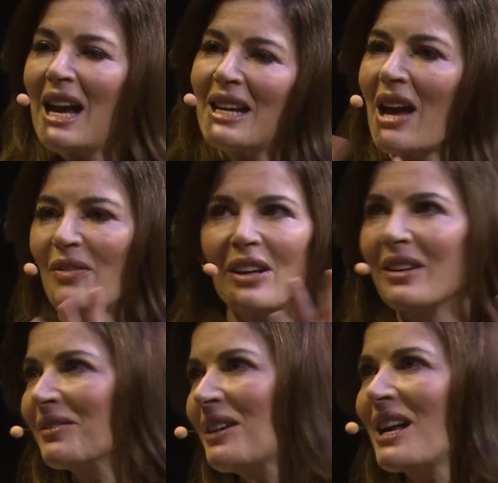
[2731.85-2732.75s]
and
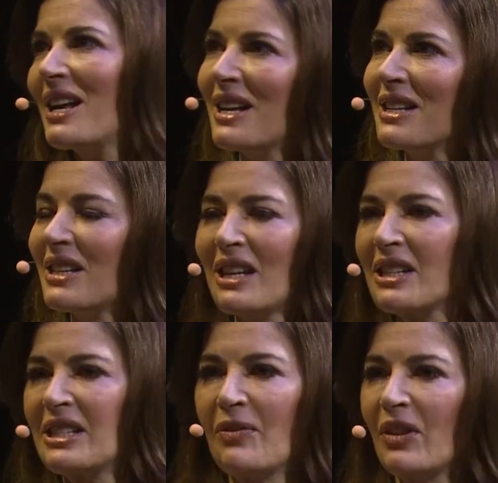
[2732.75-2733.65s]
having
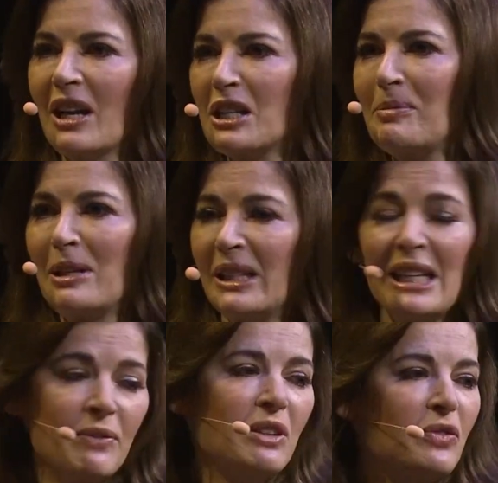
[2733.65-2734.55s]
a civilized meal,
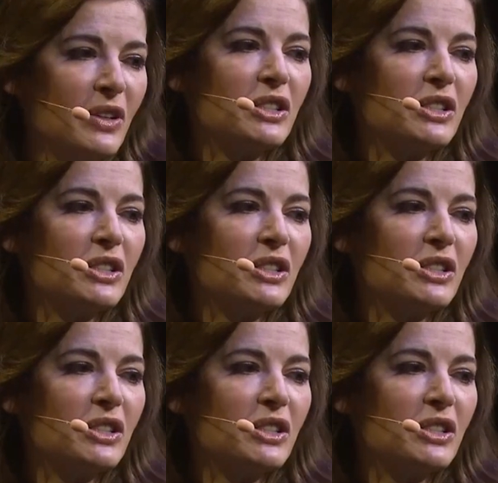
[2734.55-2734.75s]
even if